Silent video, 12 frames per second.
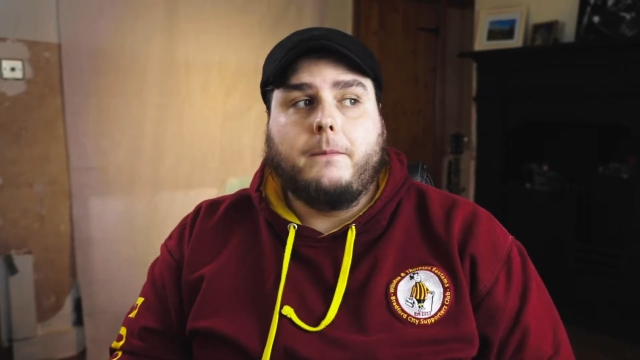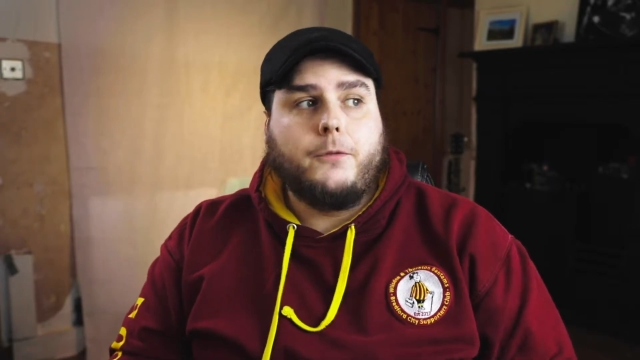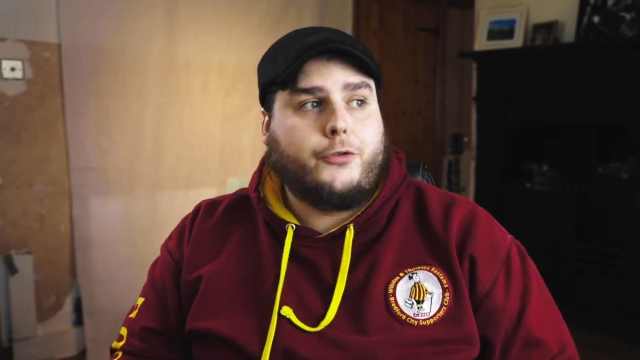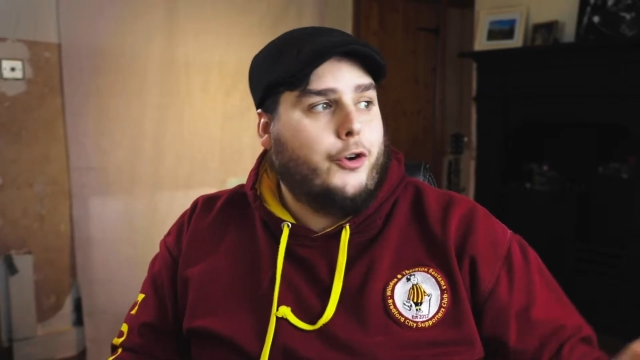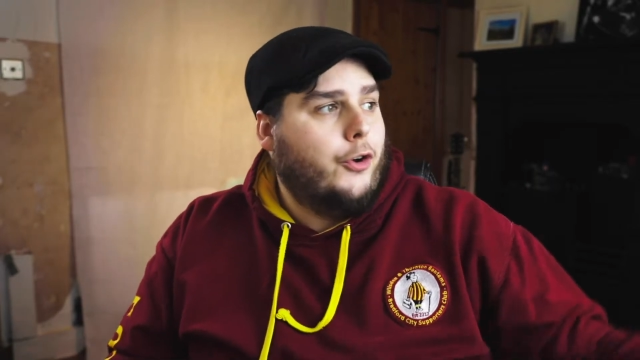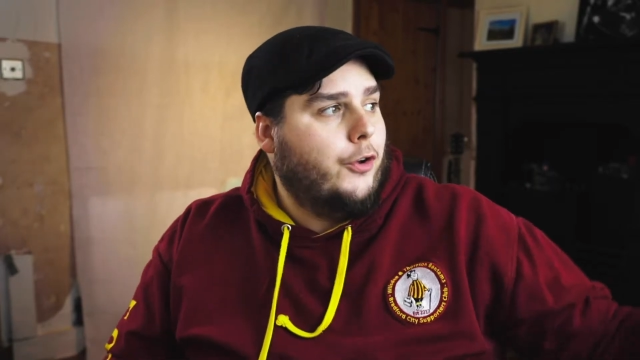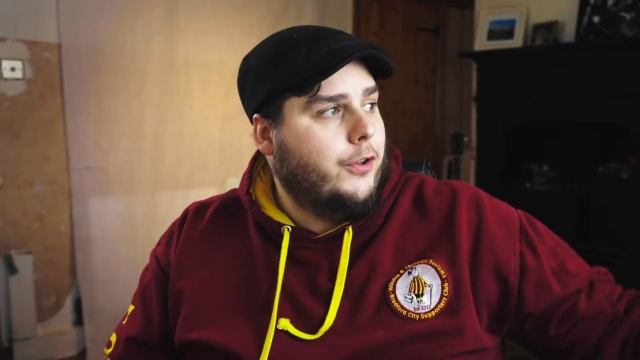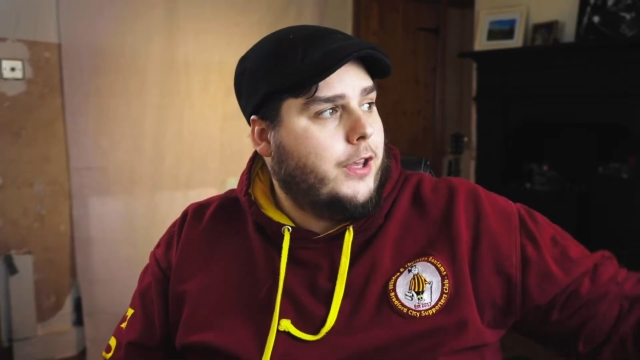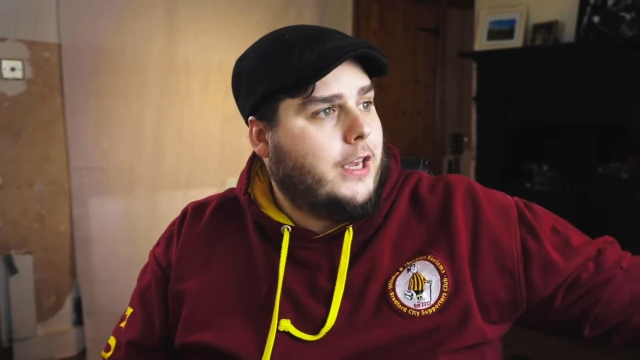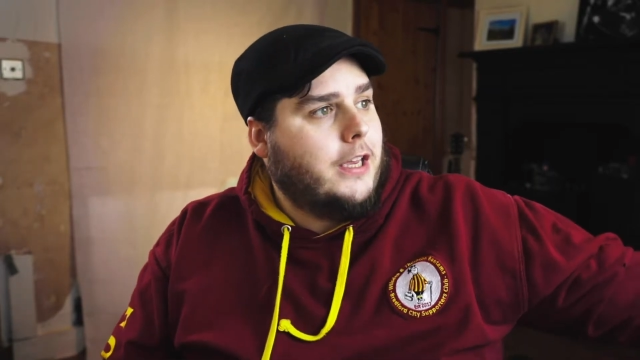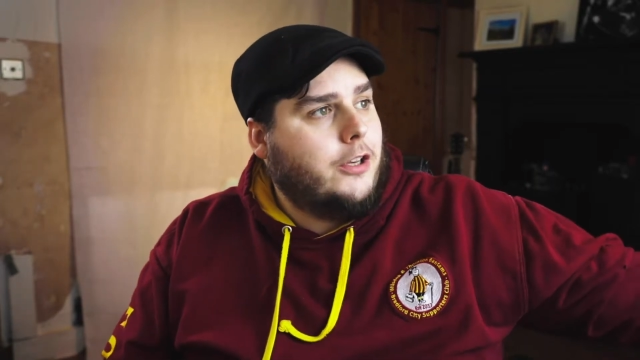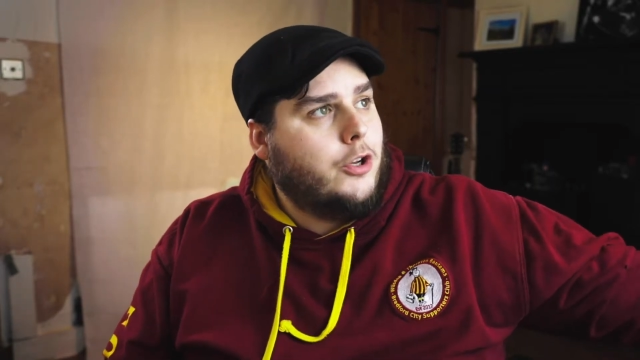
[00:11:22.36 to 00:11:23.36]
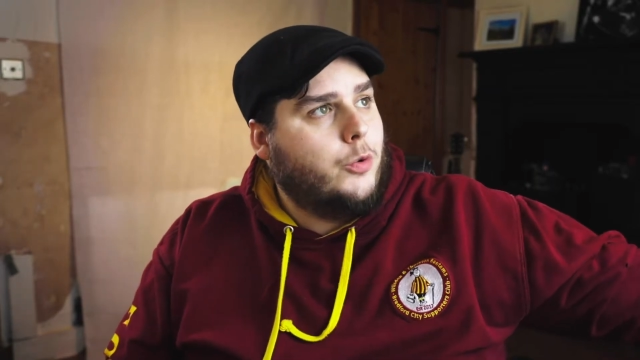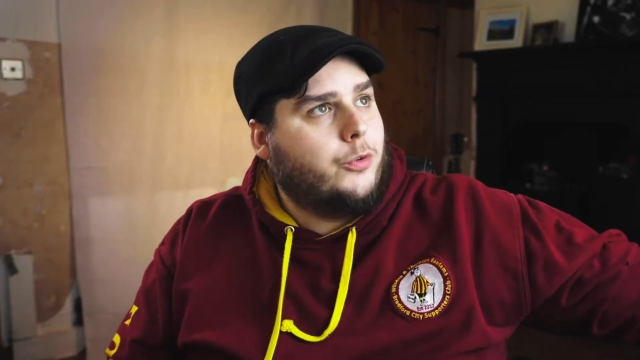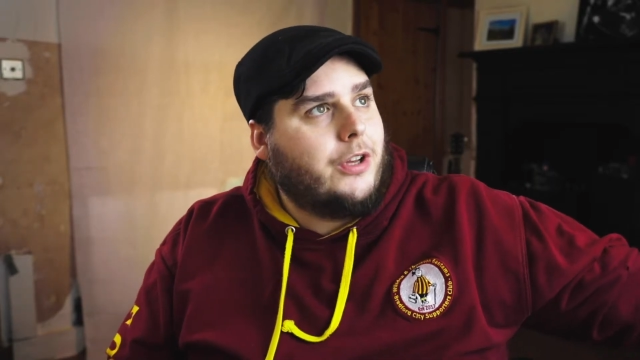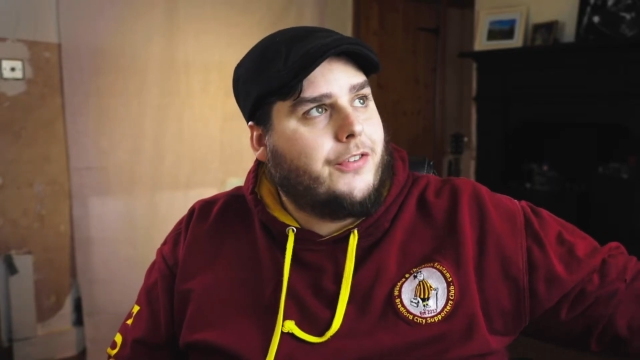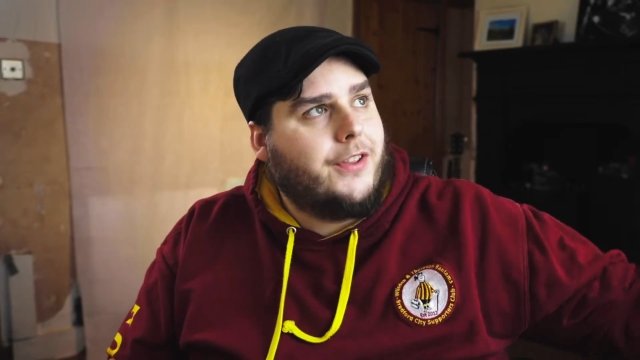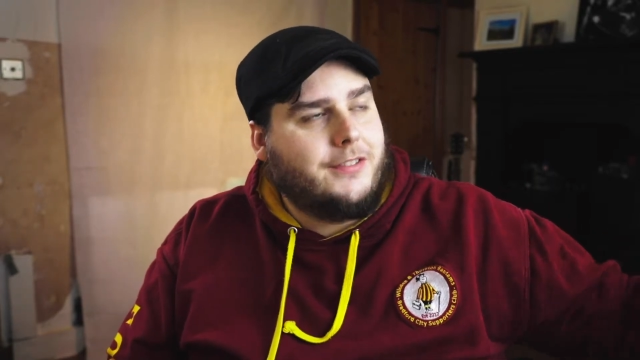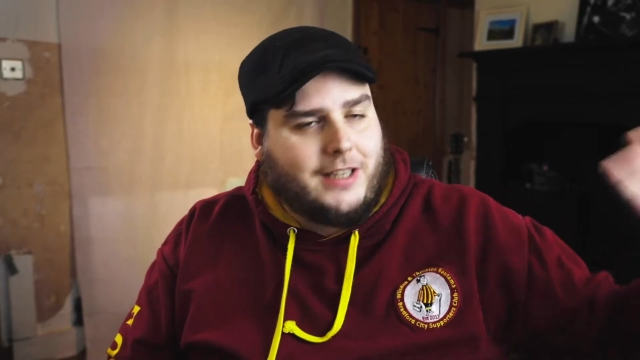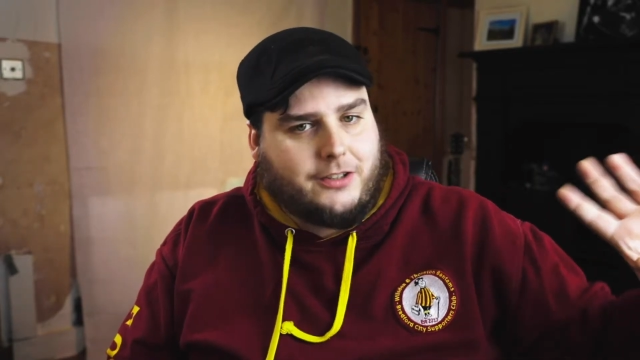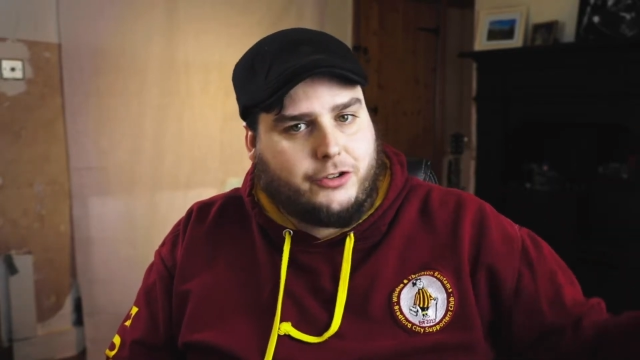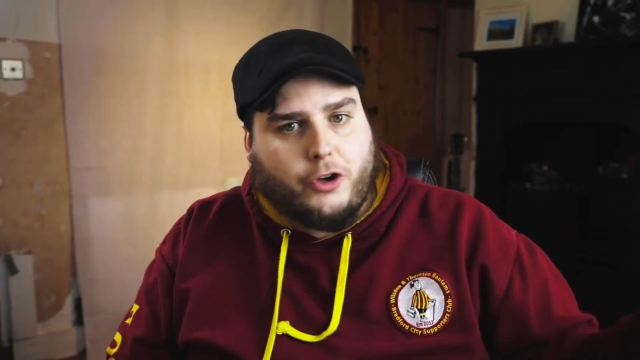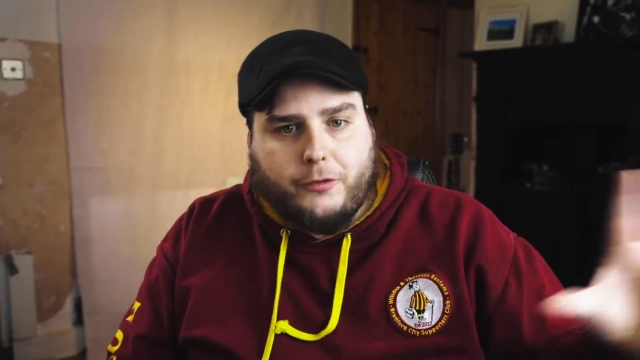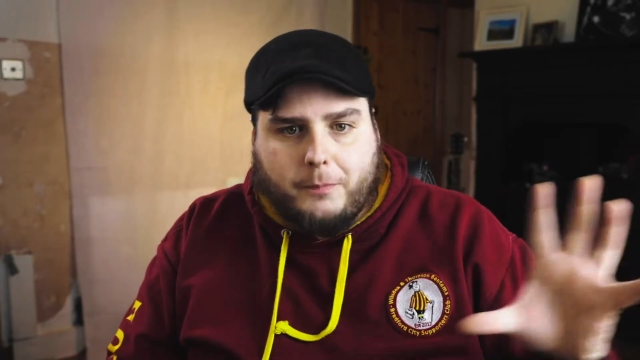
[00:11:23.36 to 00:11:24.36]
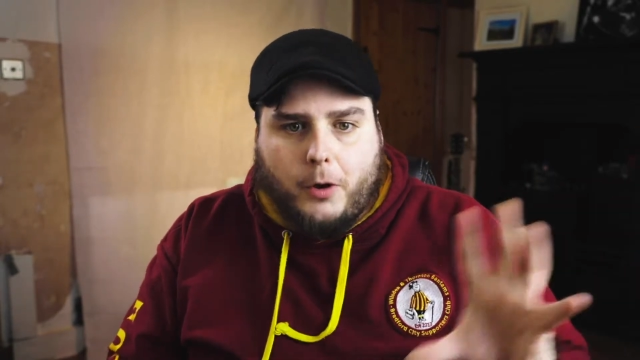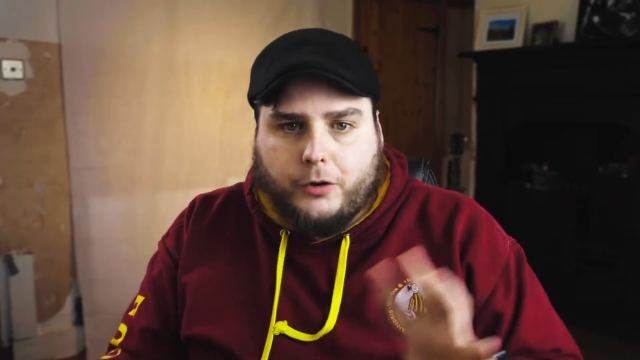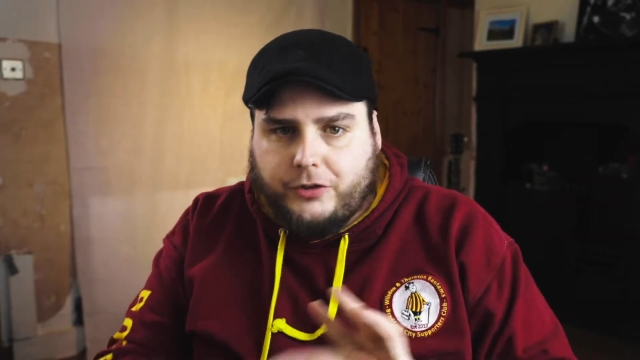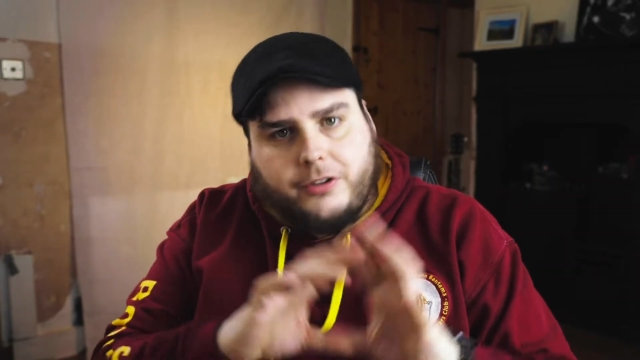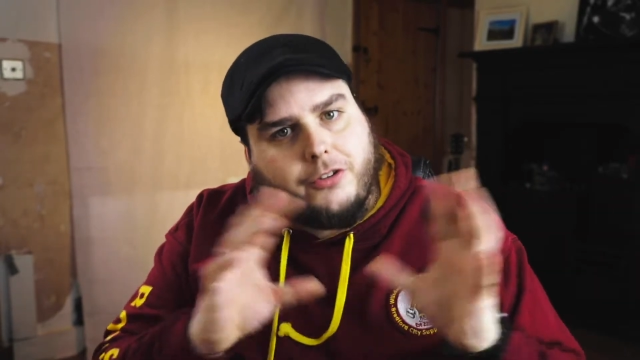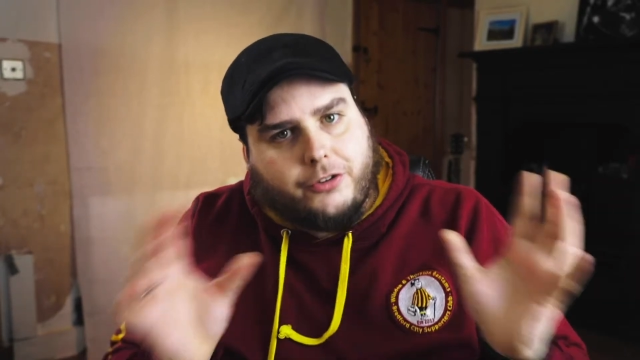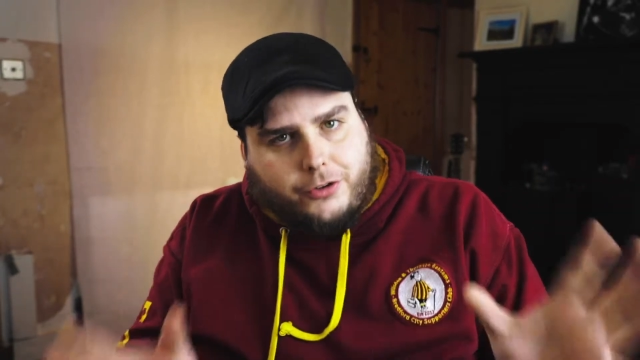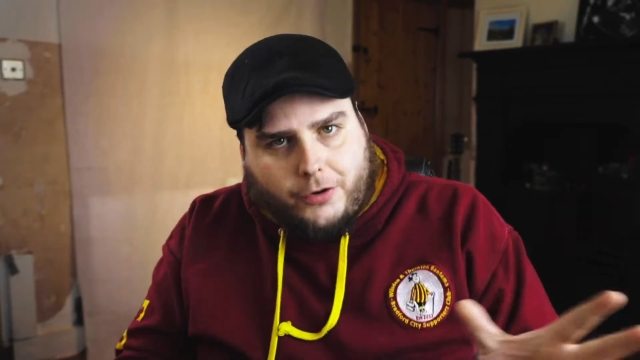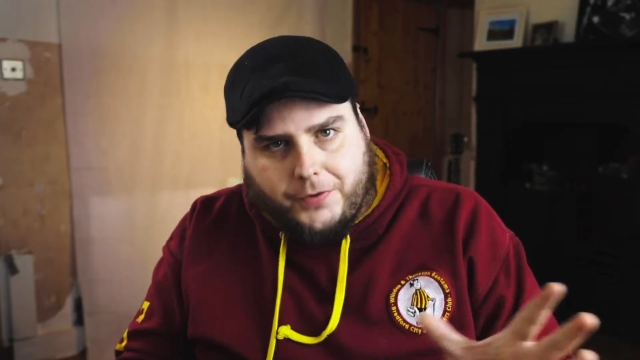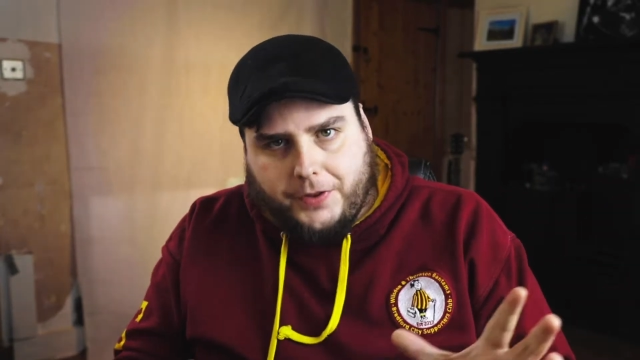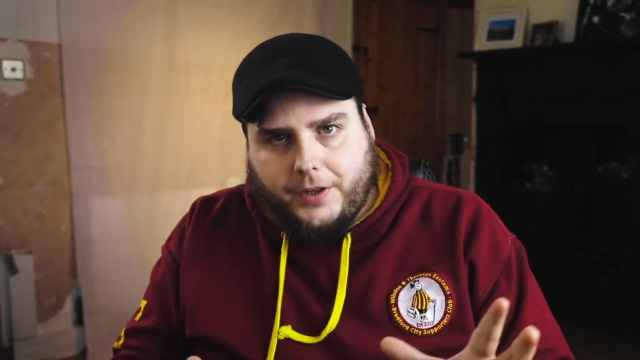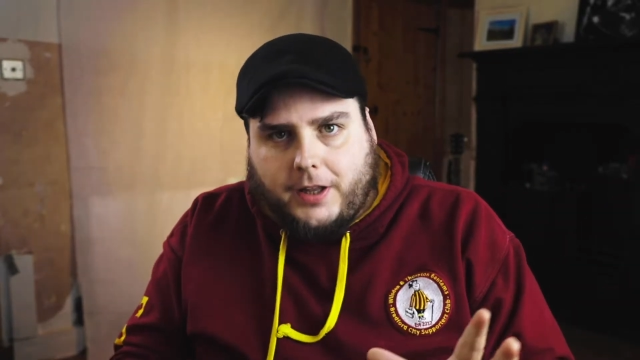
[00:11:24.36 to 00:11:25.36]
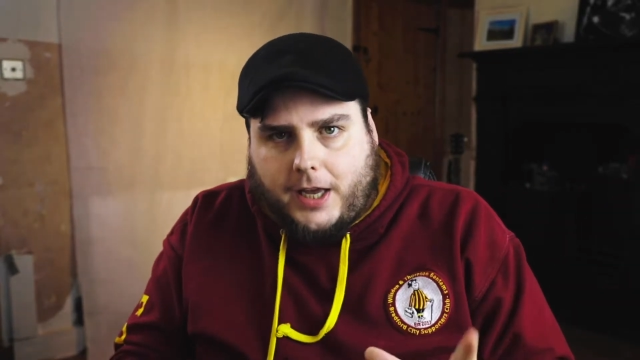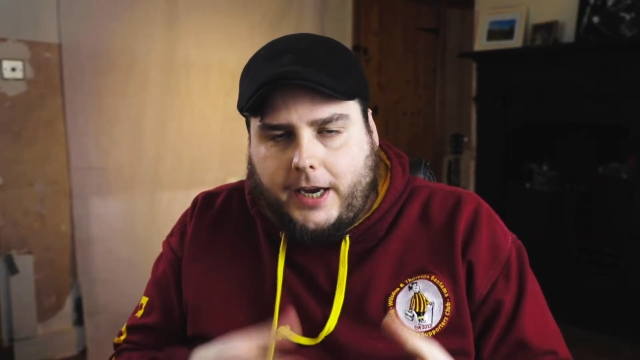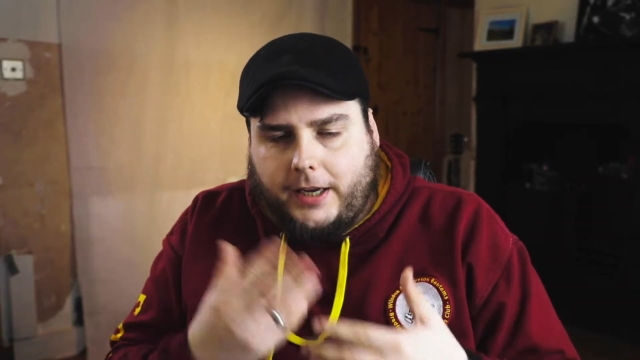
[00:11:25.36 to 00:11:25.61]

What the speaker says: So you can use different things like soft boxes to soften the light,